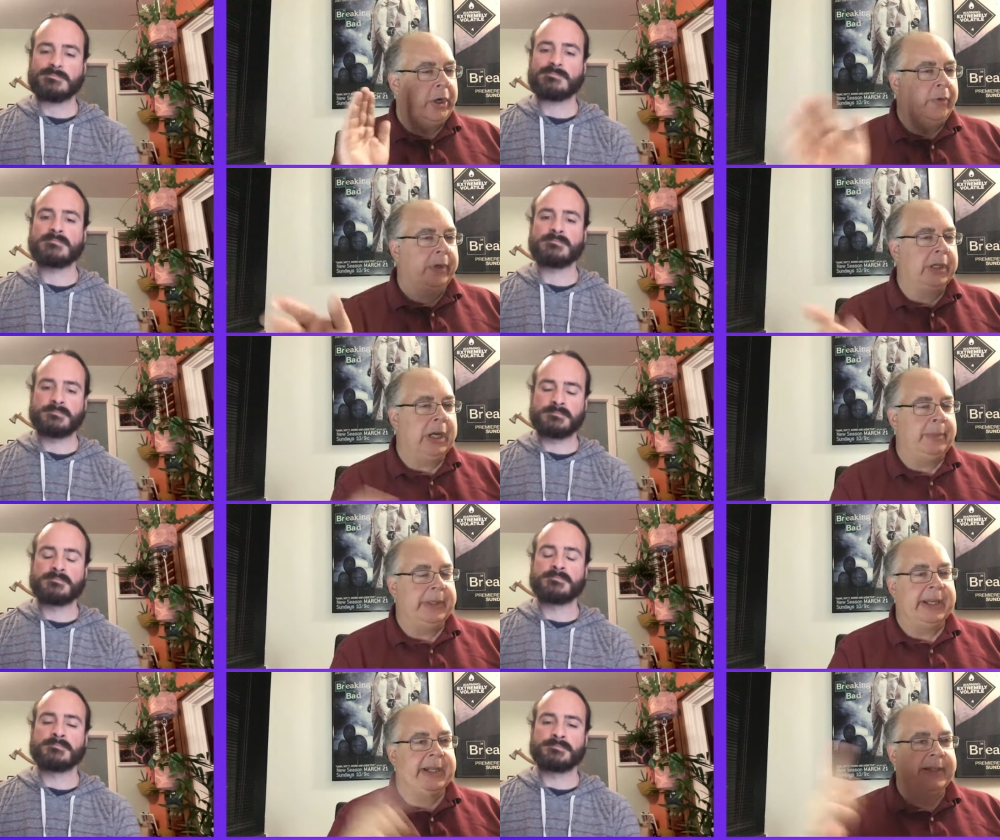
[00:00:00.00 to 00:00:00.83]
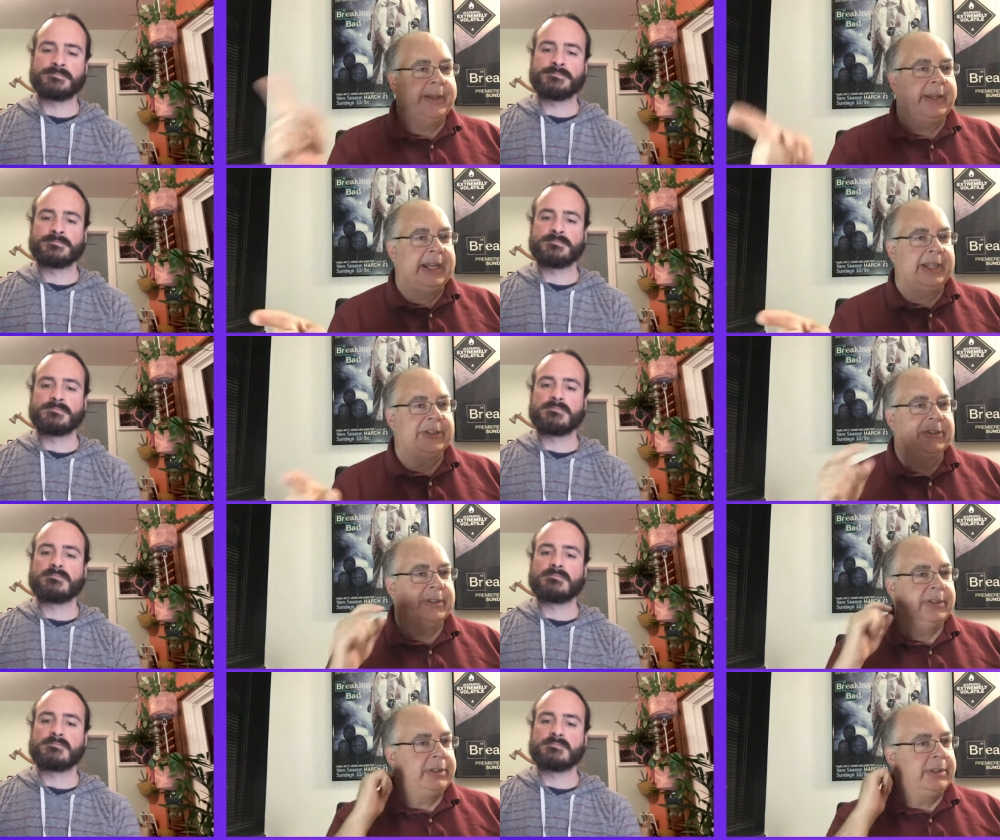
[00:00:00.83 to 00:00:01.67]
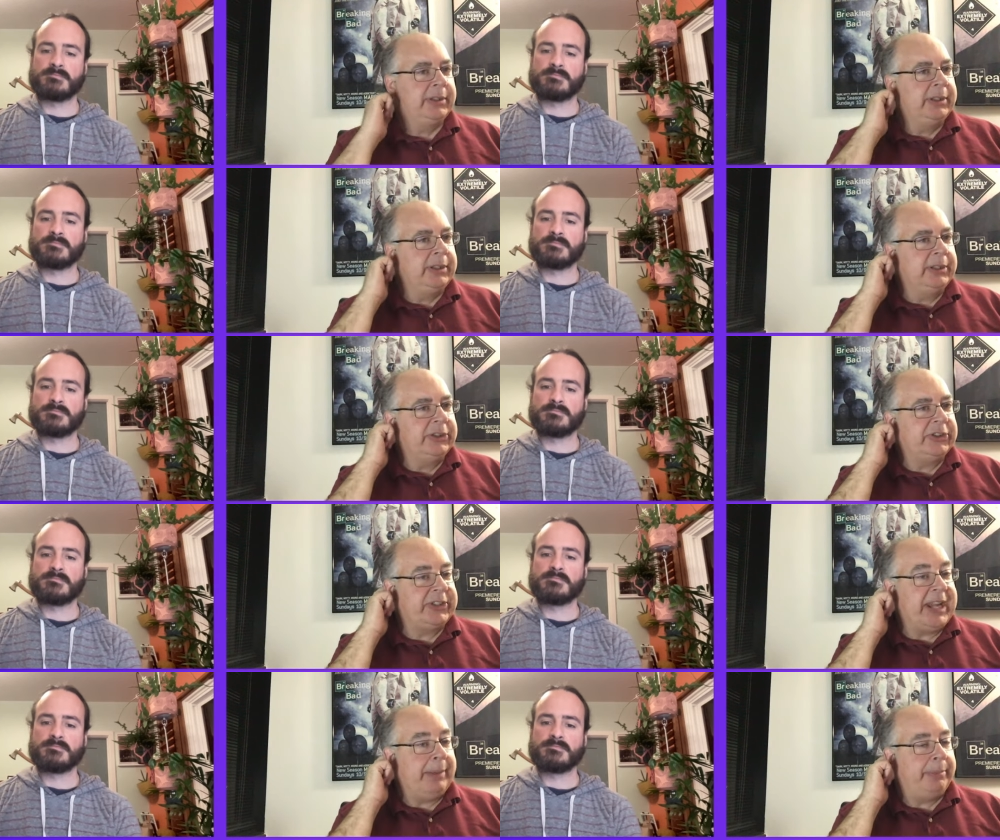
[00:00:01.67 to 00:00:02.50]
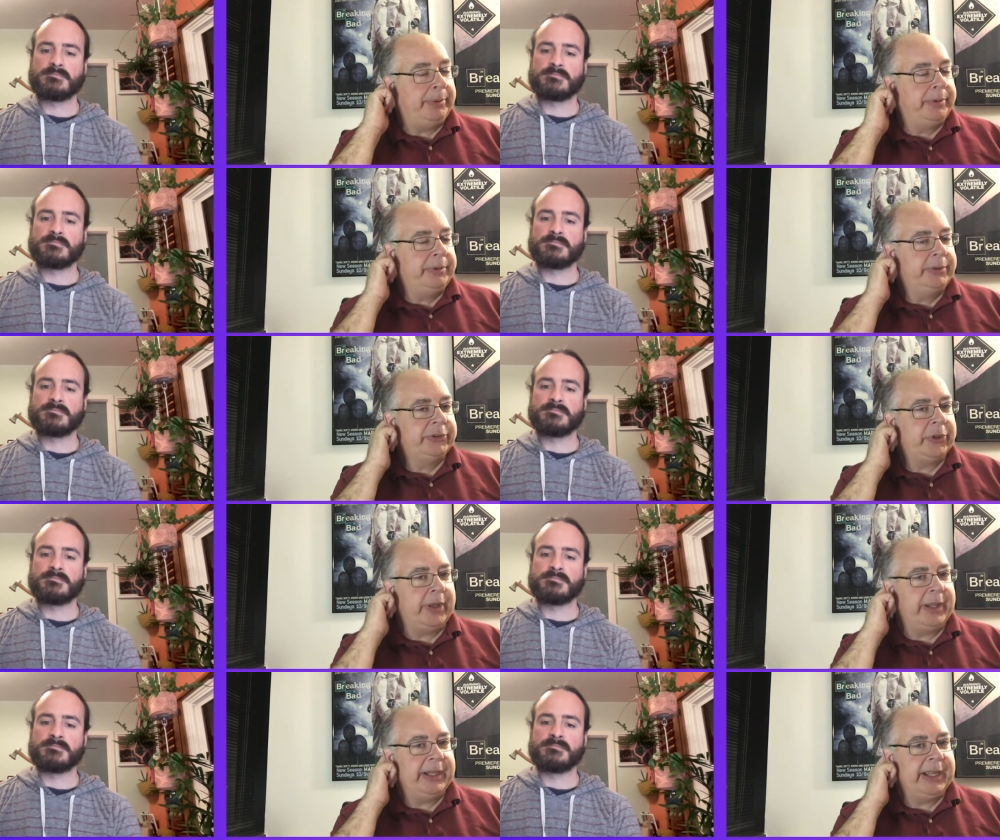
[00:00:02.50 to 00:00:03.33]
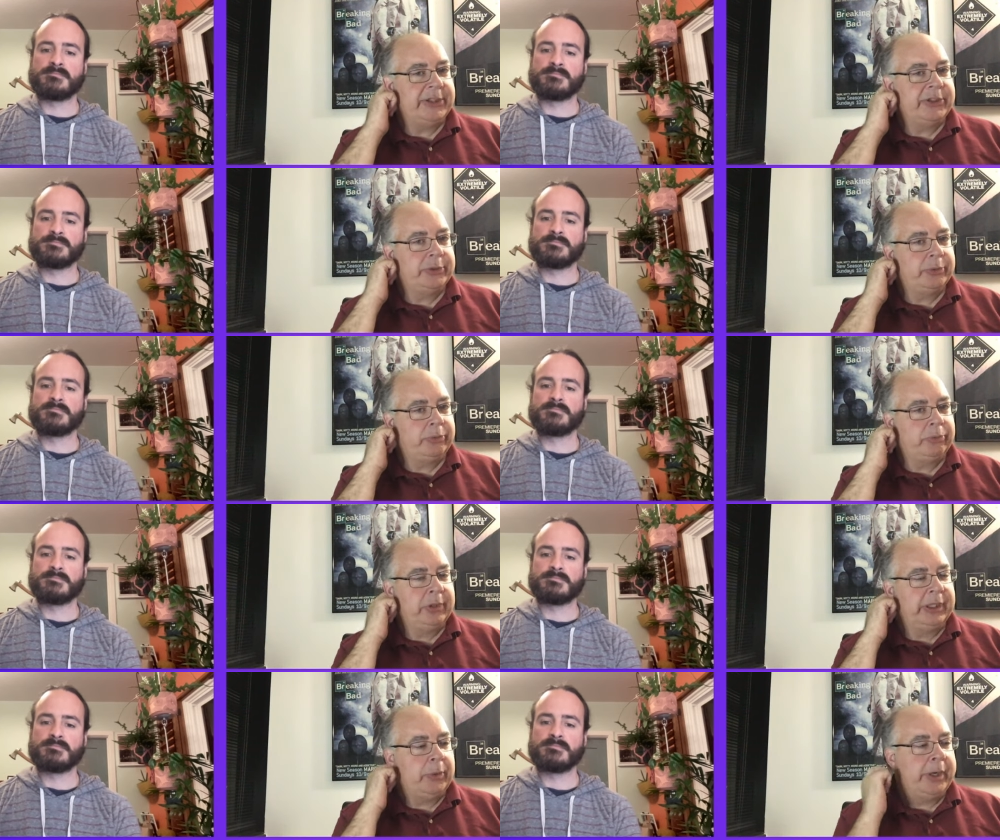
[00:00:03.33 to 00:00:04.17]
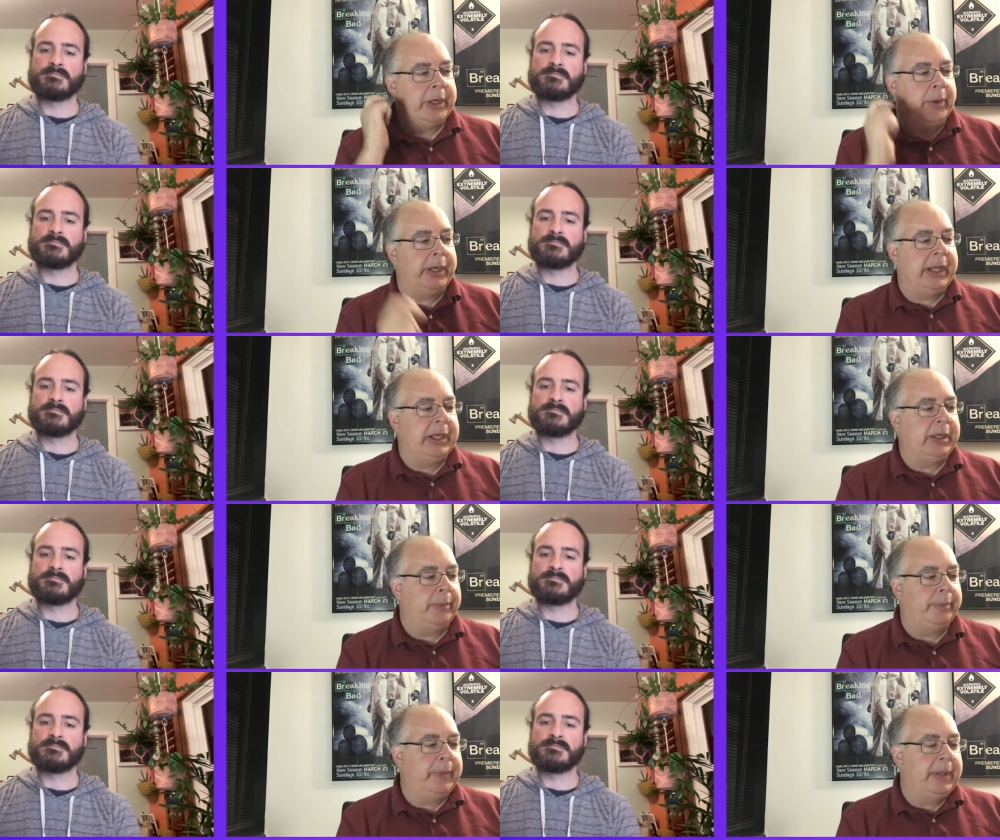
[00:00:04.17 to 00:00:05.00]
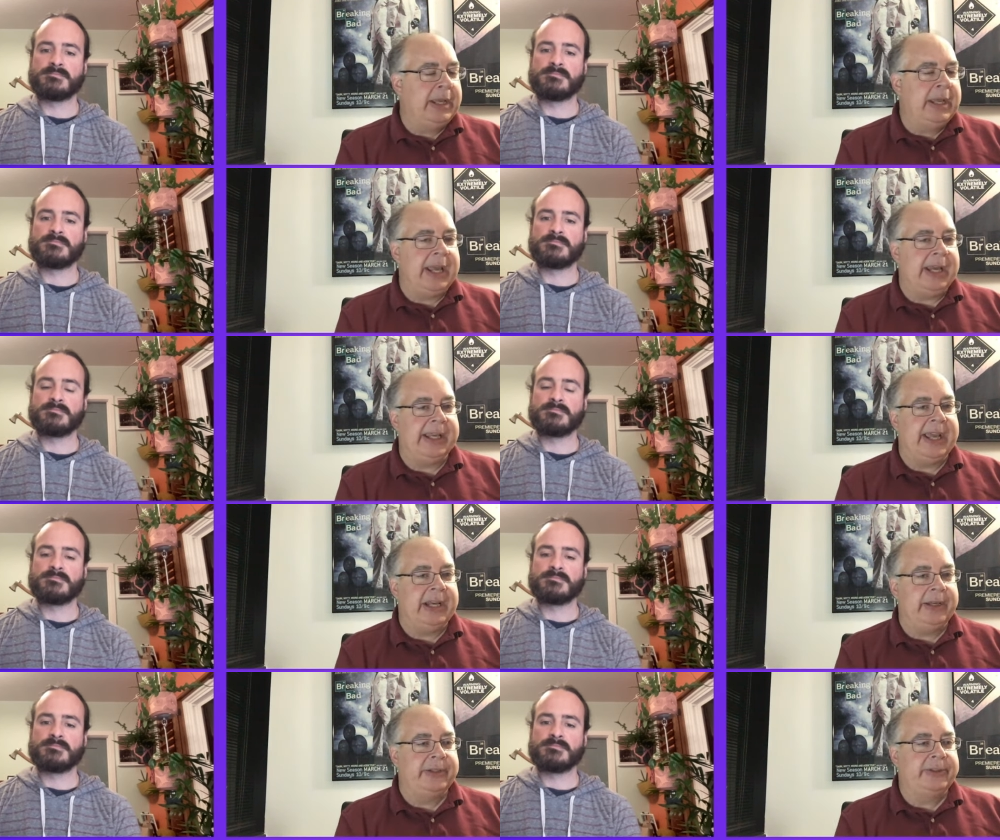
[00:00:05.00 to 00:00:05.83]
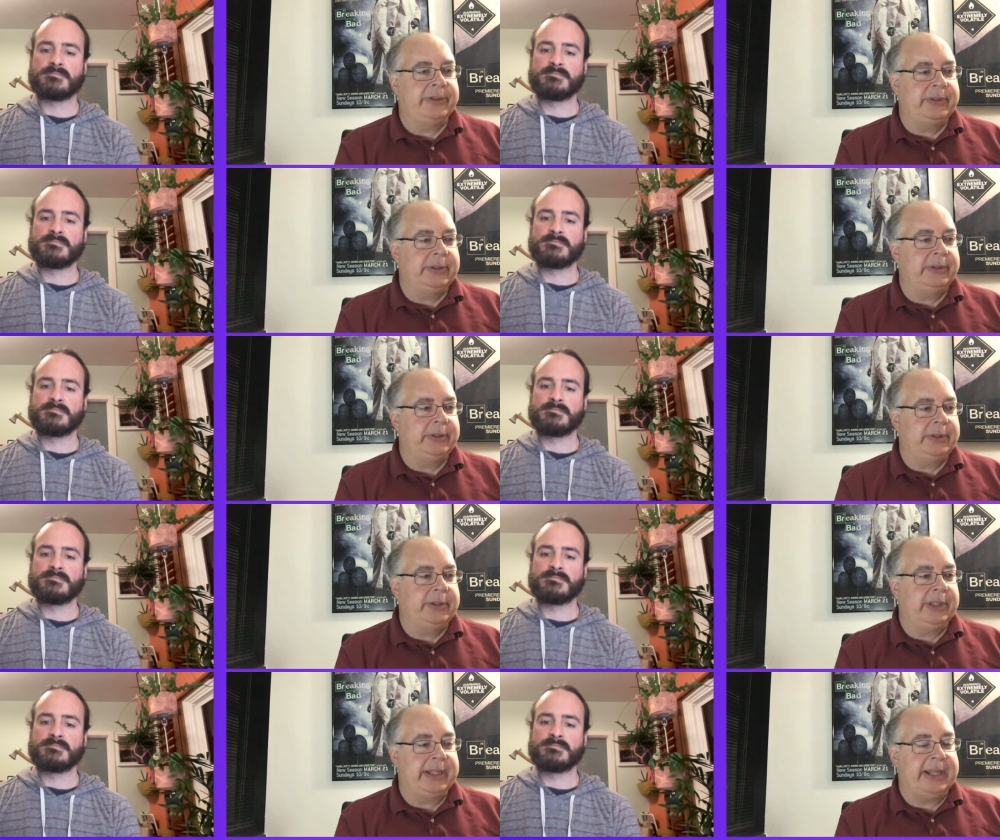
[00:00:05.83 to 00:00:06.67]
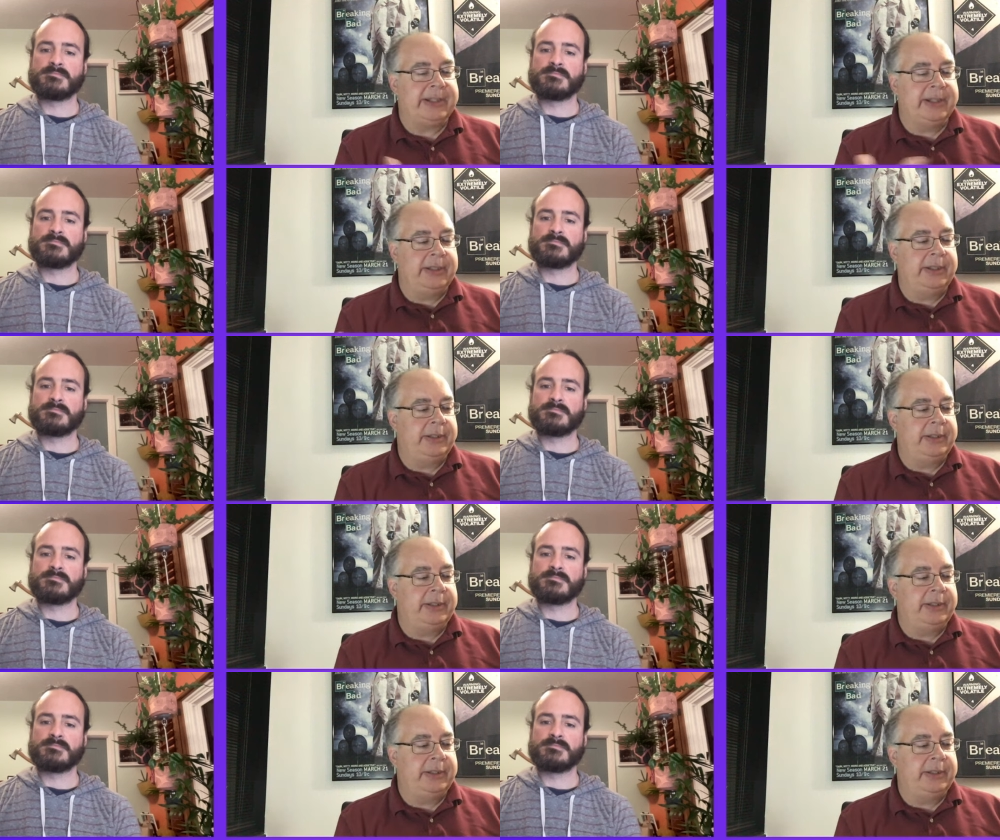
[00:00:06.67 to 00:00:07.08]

Speaker 1: overcome to get to the next step so i think mm-hmm. that's really what you want to and you and again it's to get